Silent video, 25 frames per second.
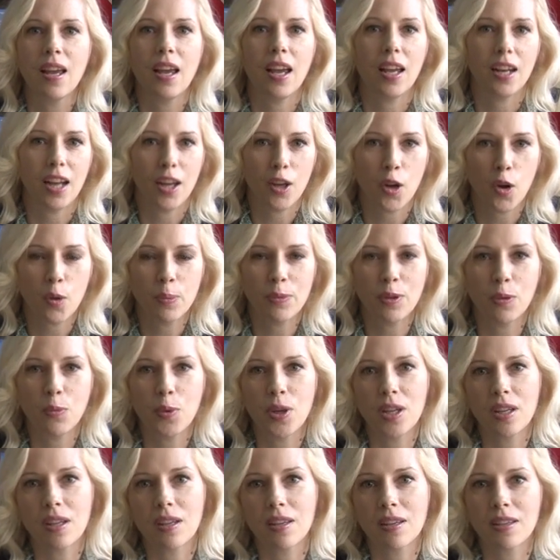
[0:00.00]
and I hope that
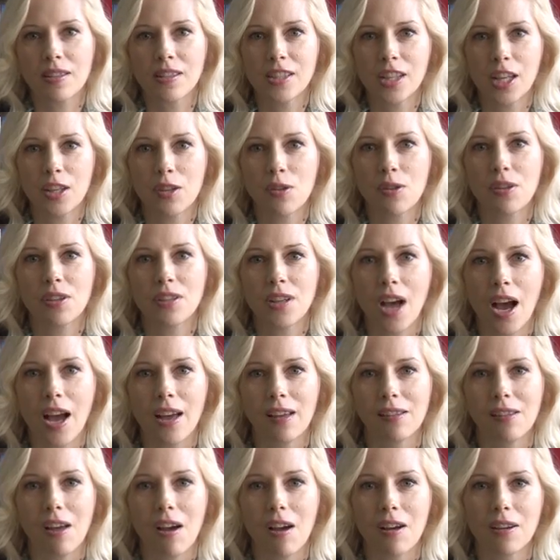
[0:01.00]
we can continue the
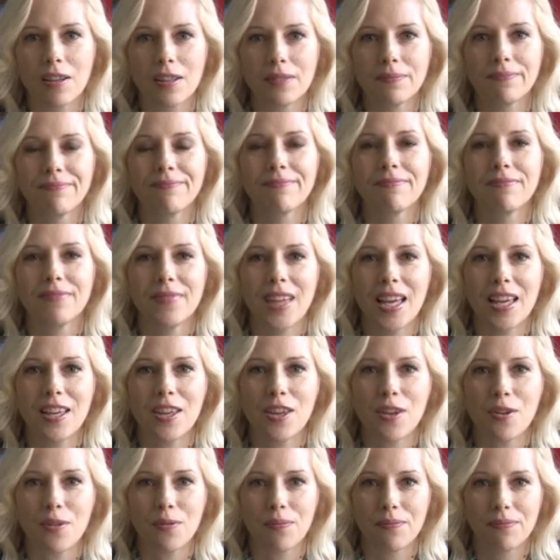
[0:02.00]
dialogue.
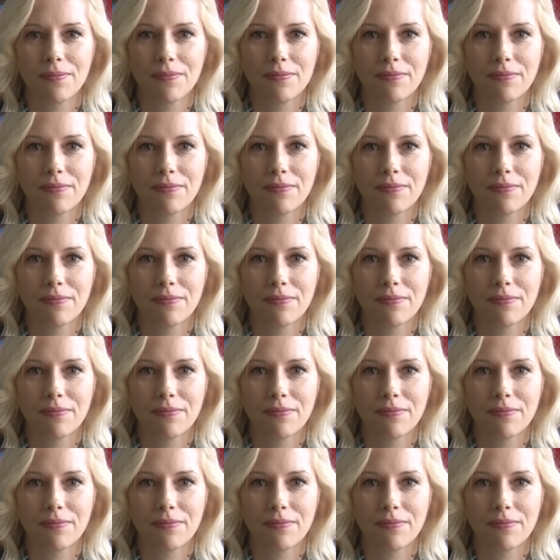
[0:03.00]
Thank you.